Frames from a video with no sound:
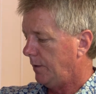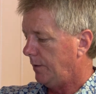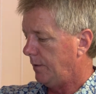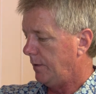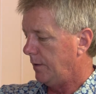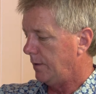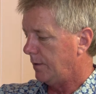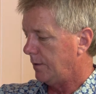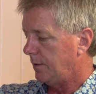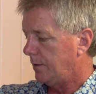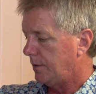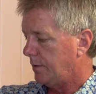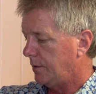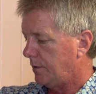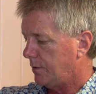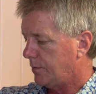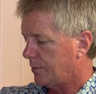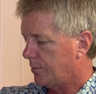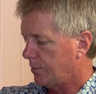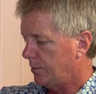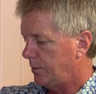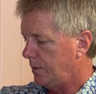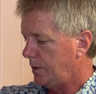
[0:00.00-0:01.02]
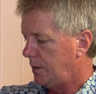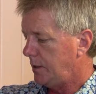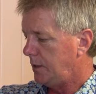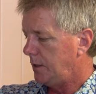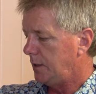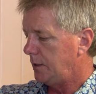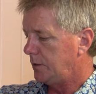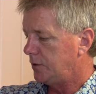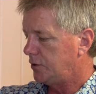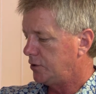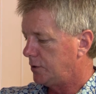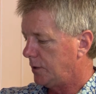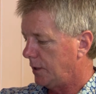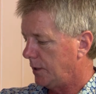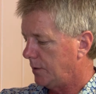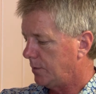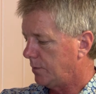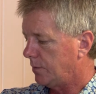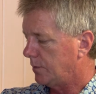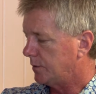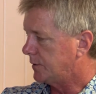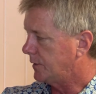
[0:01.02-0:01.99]
the three
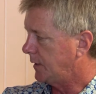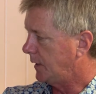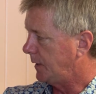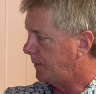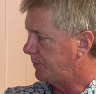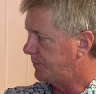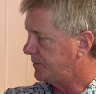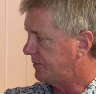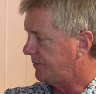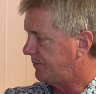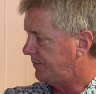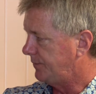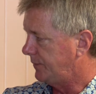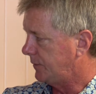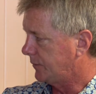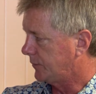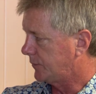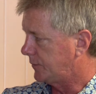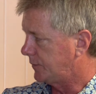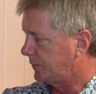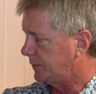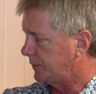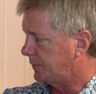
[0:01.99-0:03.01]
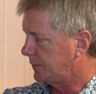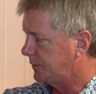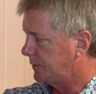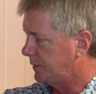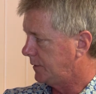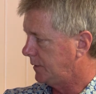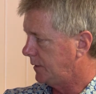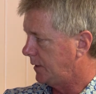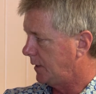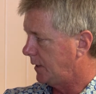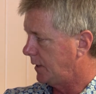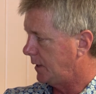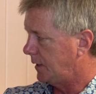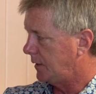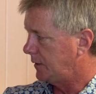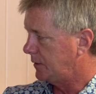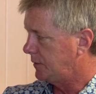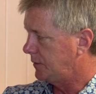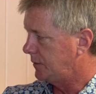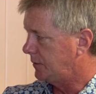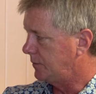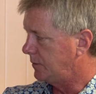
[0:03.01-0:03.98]
general types of filters that I
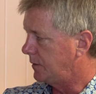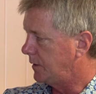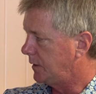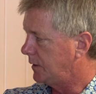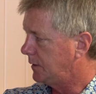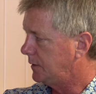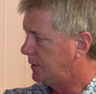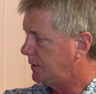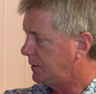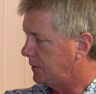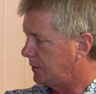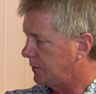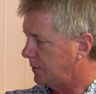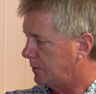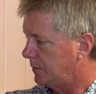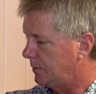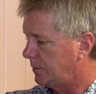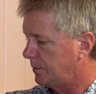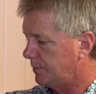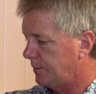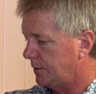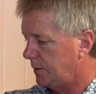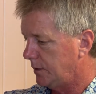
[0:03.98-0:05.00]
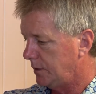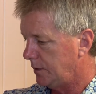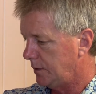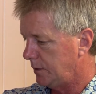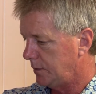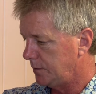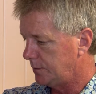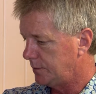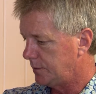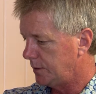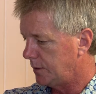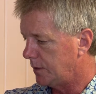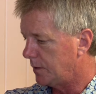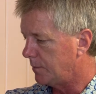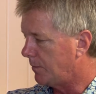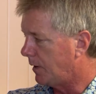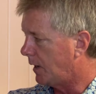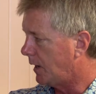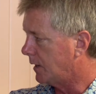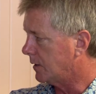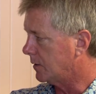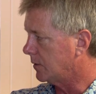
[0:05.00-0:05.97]
tune into, that use in the
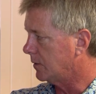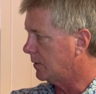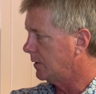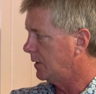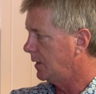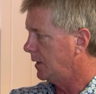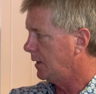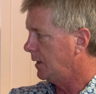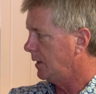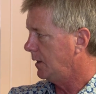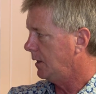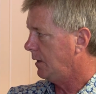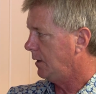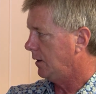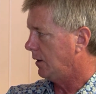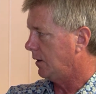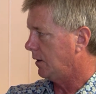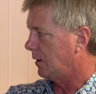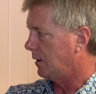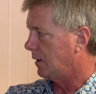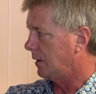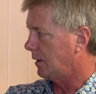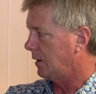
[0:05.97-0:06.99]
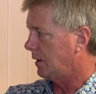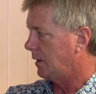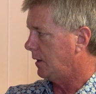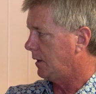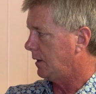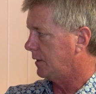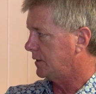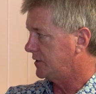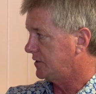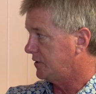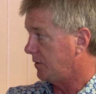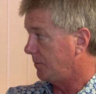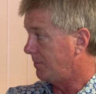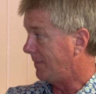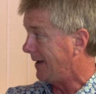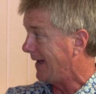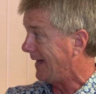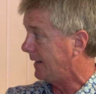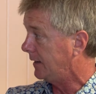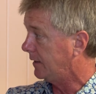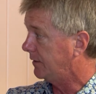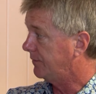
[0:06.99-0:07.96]
model, are
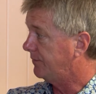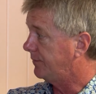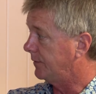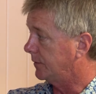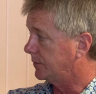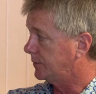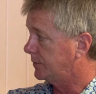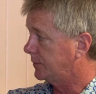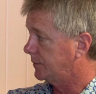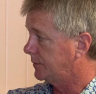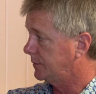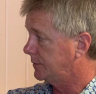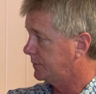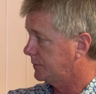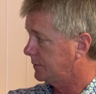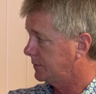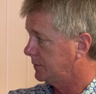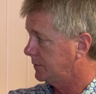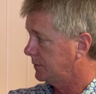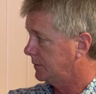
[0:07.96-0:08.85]
somatic filters,